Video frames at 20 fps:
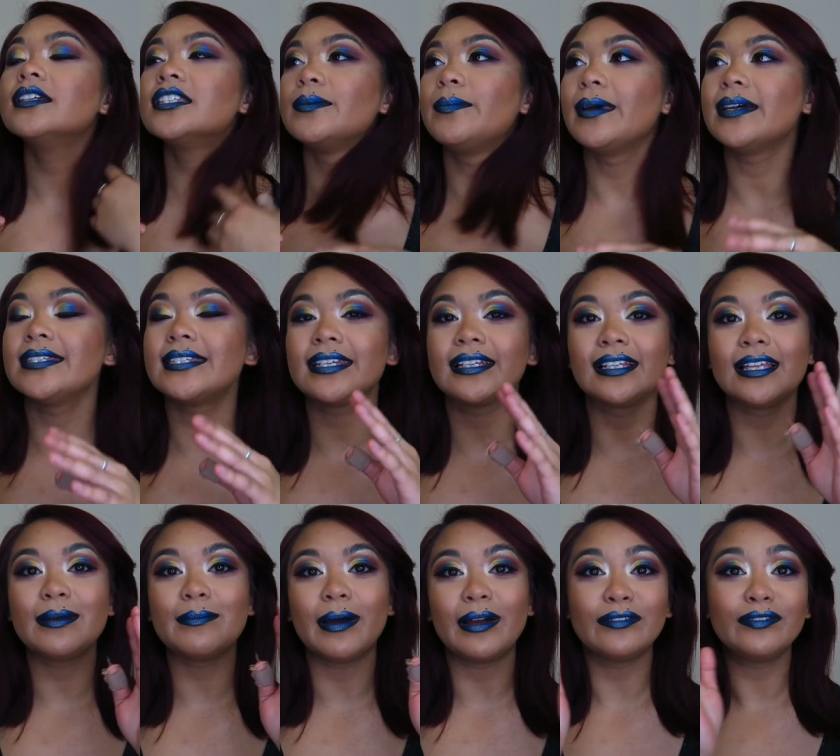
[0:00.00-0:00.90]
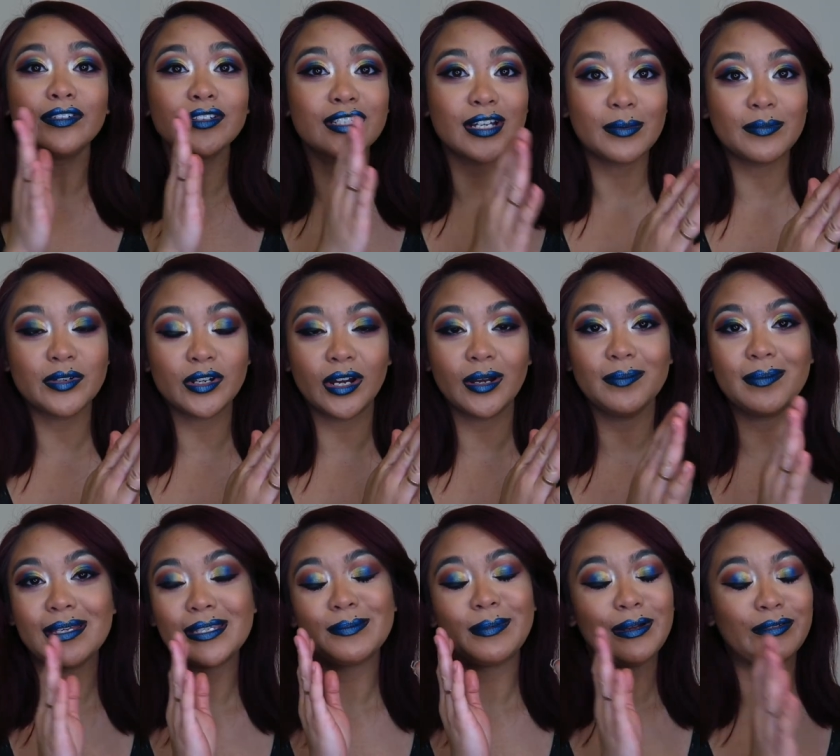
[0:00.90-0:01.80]
So basically my full-time
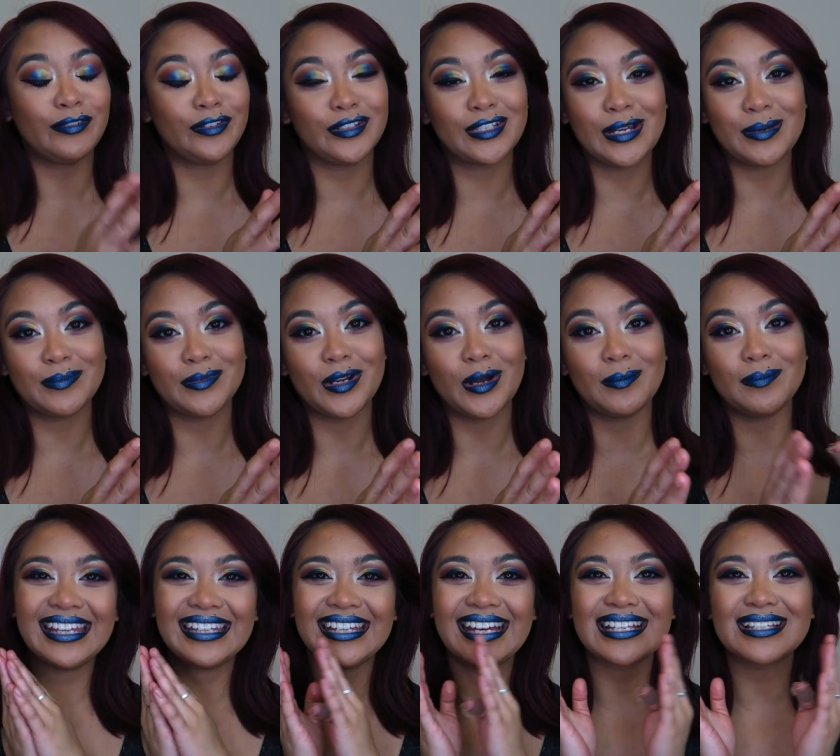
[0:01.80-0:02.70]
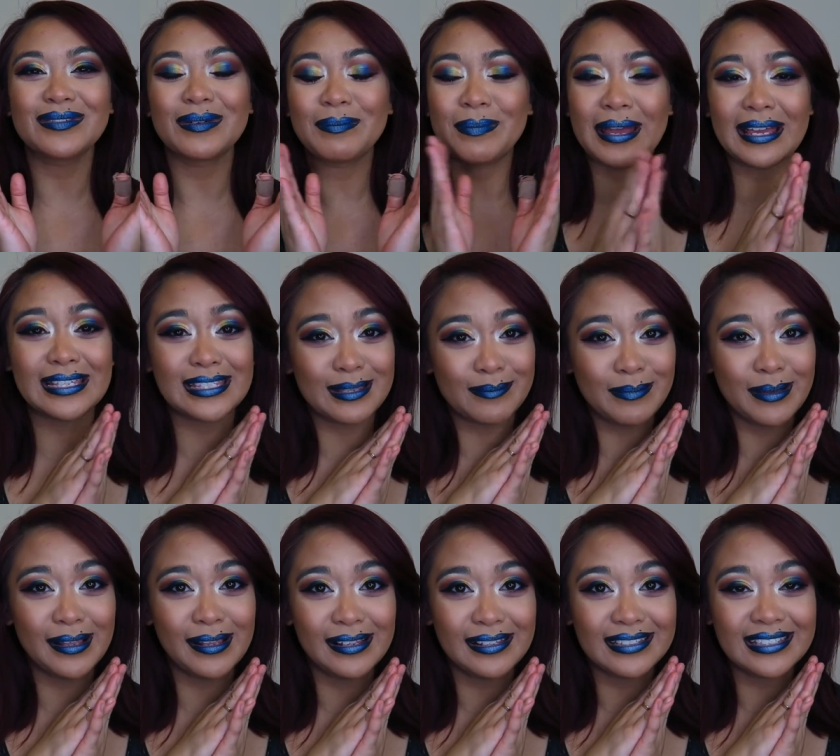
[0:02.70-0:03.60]
job is my full-time job. That's what pays the
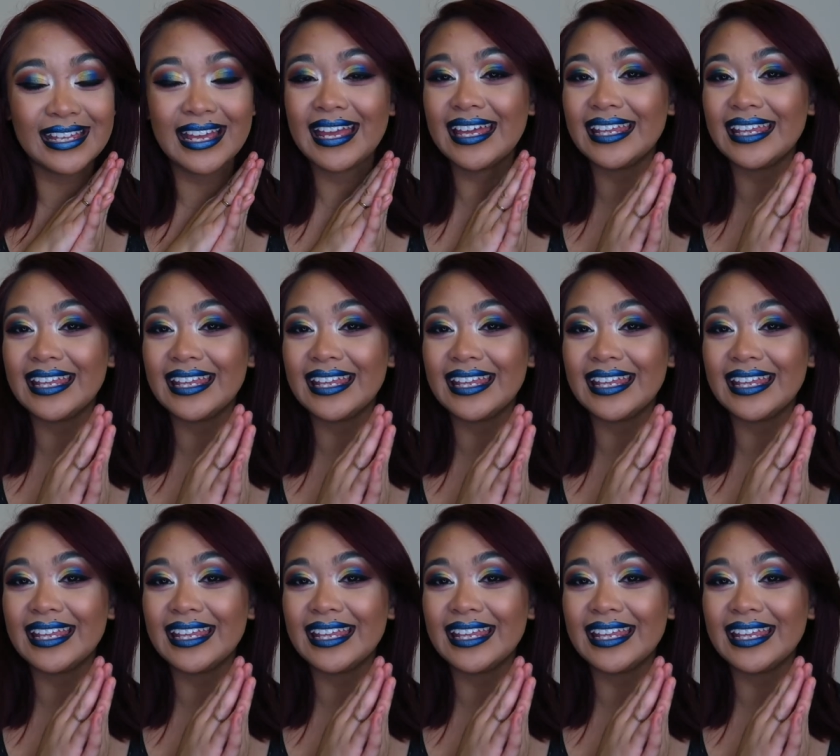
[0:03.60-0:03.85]
bills,